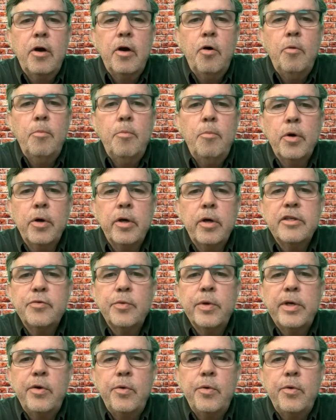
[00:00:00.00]
homework is
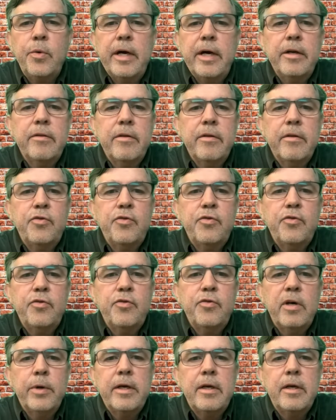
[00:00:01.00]
required in the
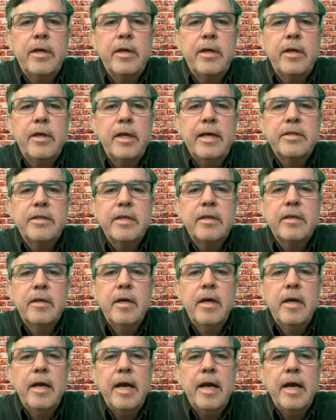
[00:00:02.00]
12-week class?